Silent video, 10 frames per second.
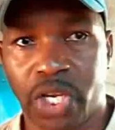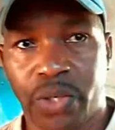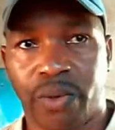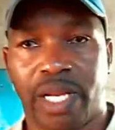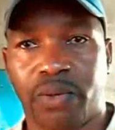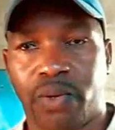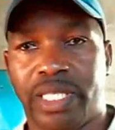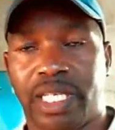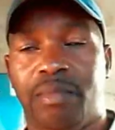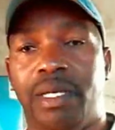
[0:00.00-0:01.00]
You can
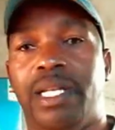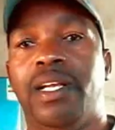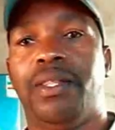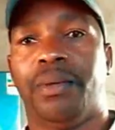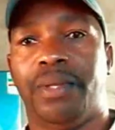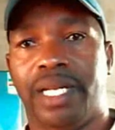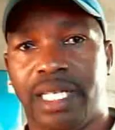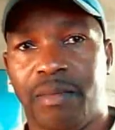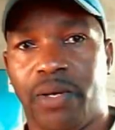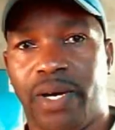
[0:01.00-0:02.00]
contact me through that
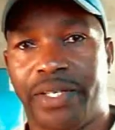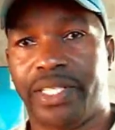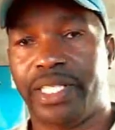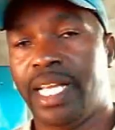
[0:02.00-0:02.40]
email address.